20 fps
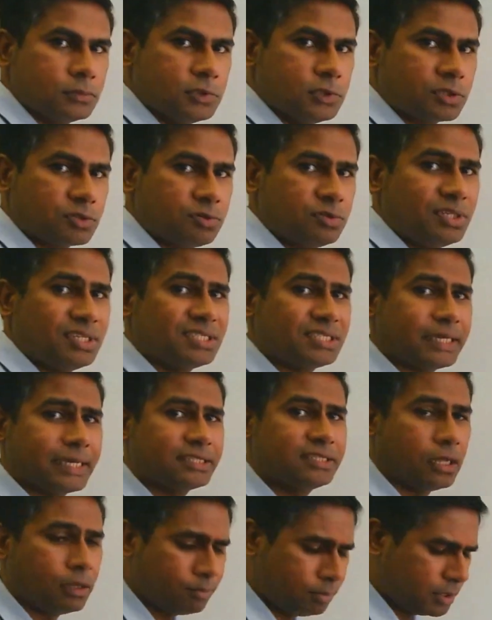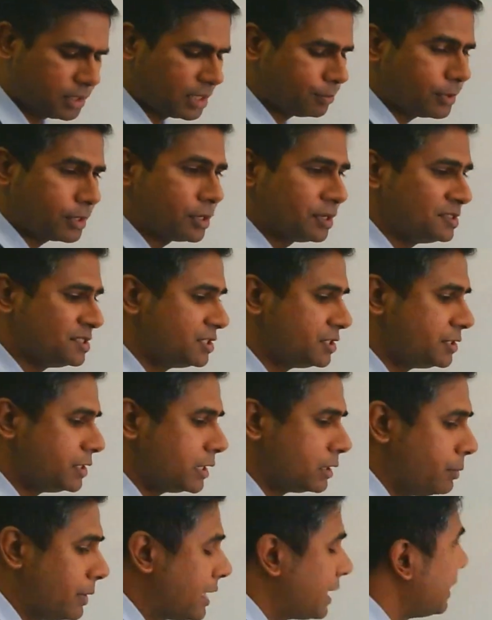So this example that we're
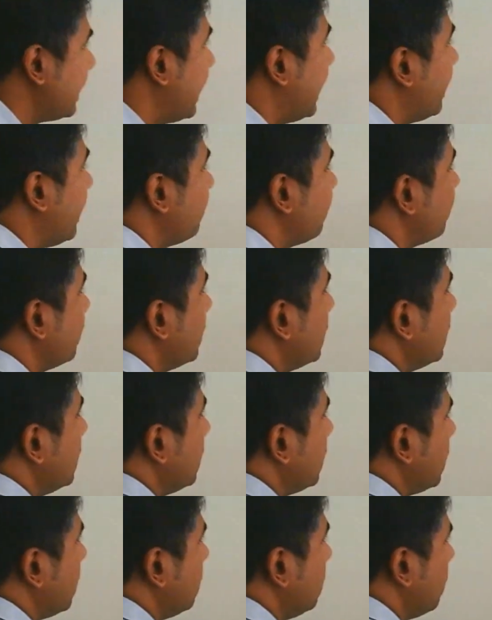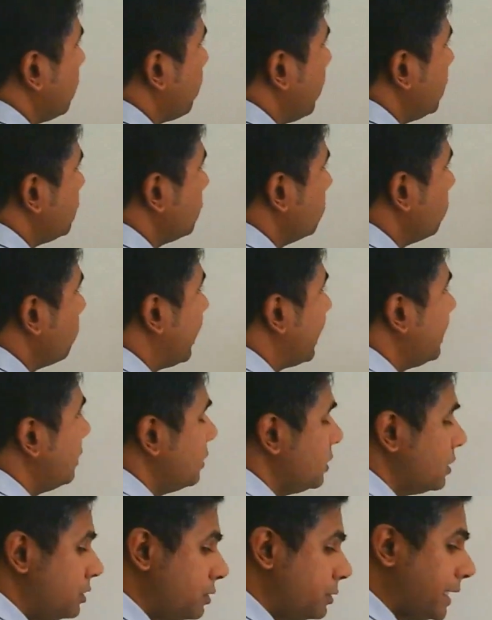considering, we can have in equation
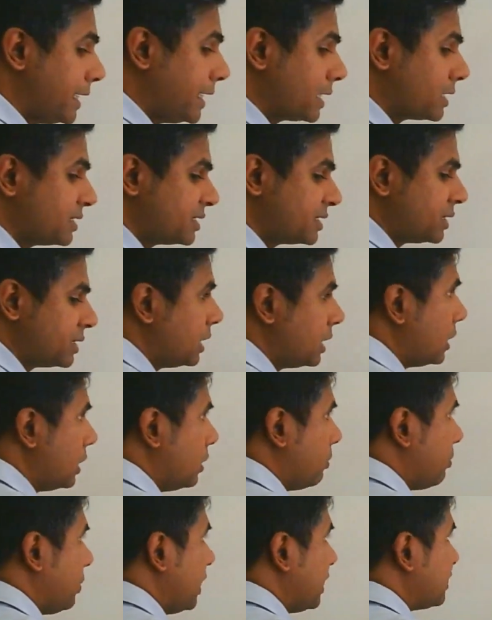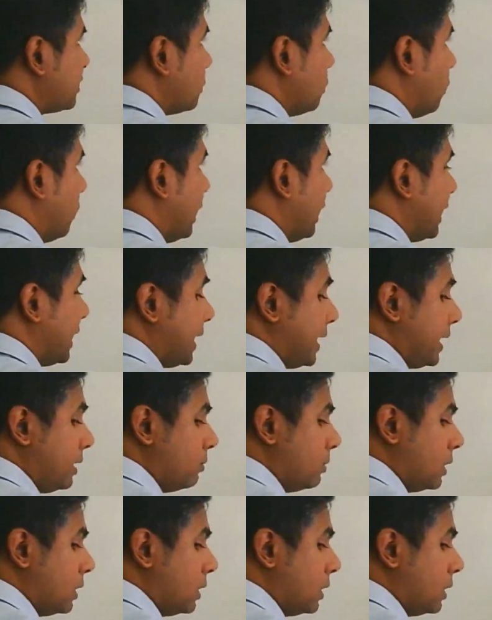1, 3x plus y